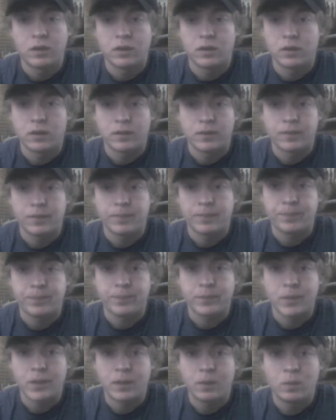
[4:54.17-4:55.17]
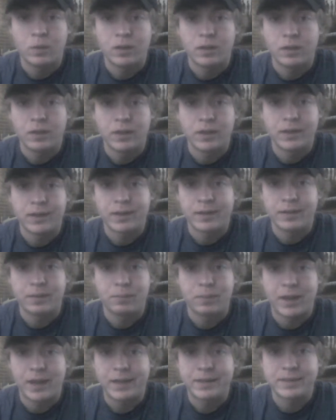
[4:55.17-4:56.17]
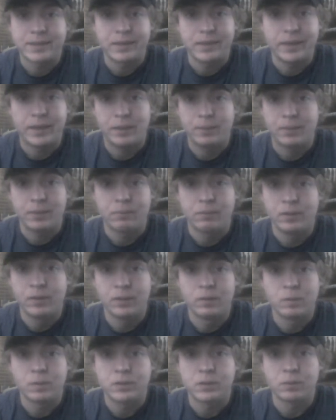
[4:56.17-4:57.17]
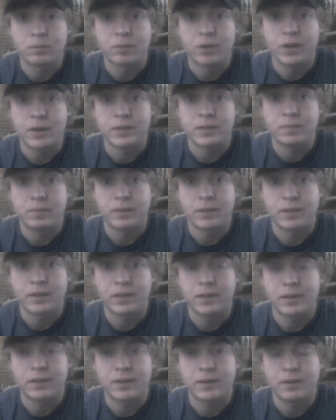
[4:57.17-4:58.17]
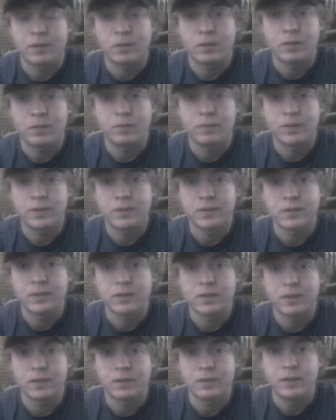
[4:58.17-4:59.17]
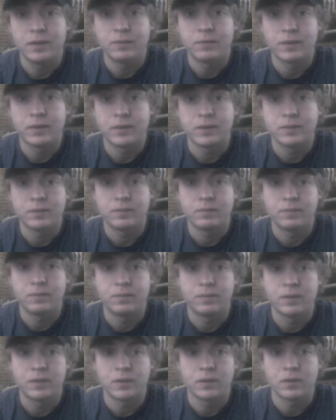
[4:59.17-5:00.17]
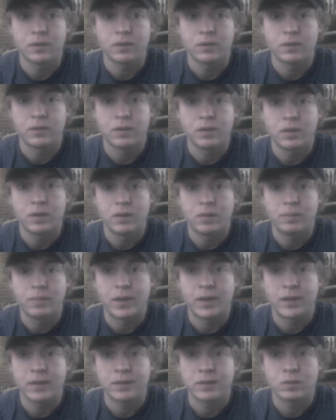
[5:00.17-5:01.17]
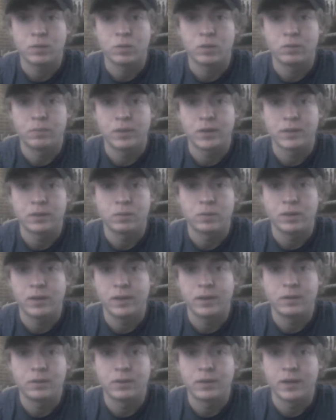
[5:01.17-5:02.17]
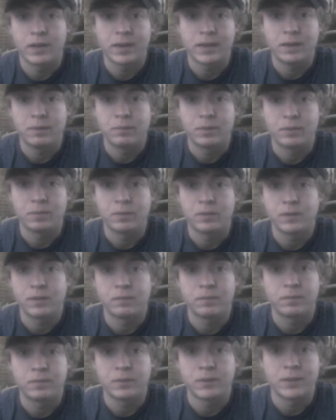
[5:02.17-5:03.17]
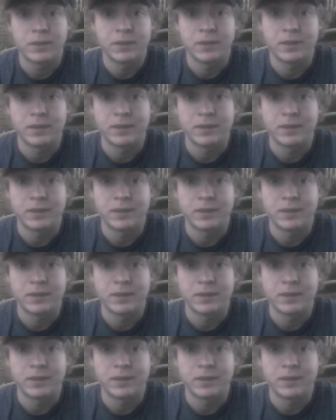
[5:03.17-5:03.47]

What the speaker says: Uh, they were clicking on the passing game. I really was surprised about that. Now, defense backs, cornerbacks, they could not keep up with them for shit.